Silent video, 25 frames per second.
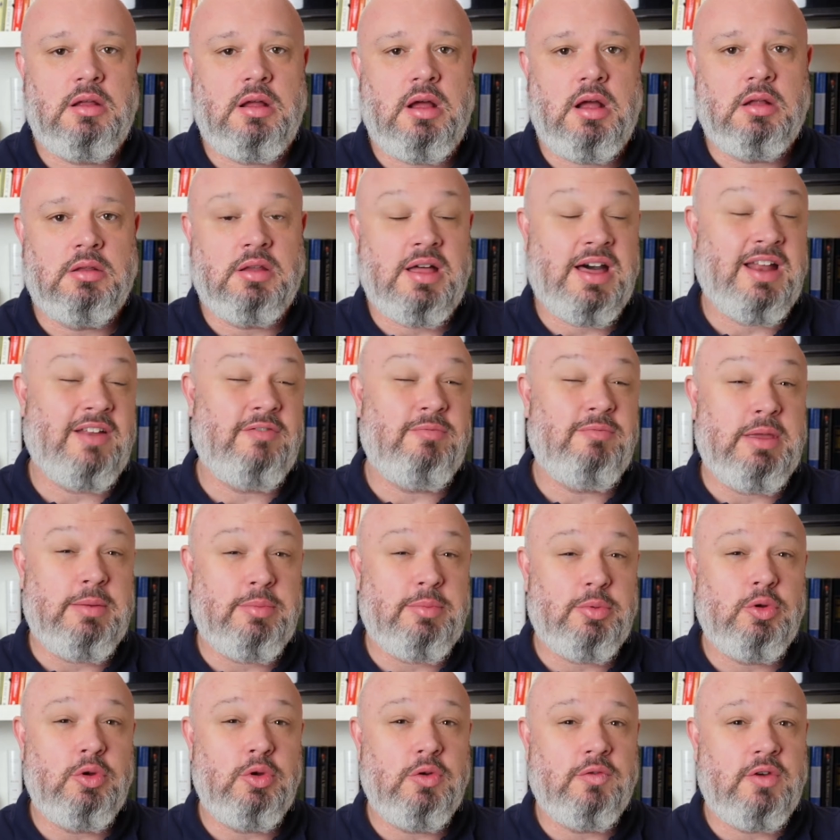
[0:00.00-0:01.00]
a lot of
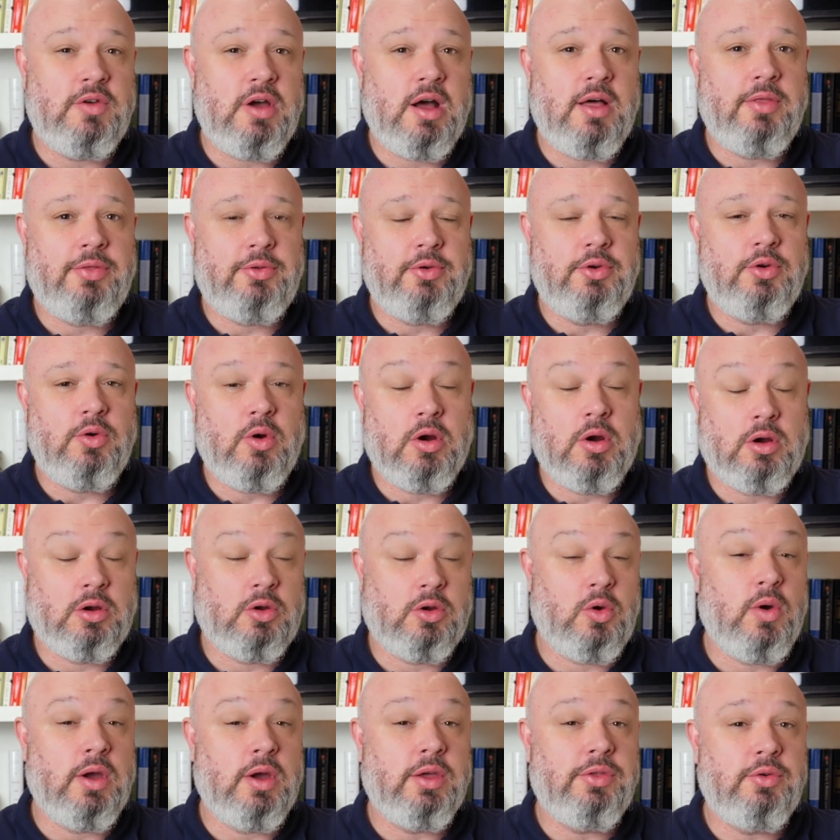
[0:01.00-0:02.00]
people who've gone through or are
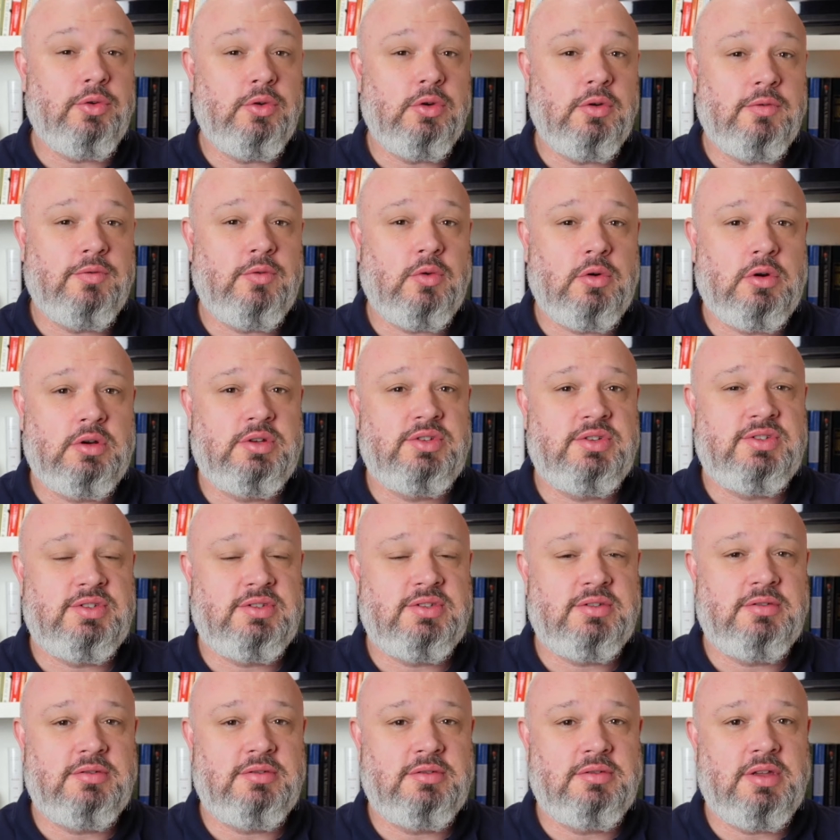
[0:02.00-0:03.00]
going through
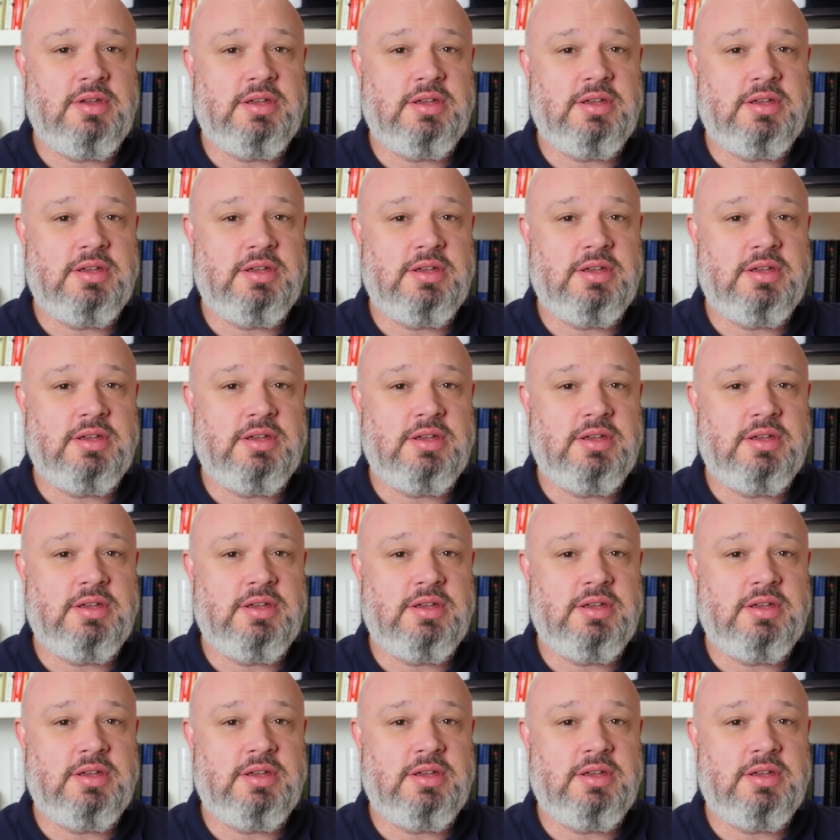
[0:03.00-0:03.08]
divorce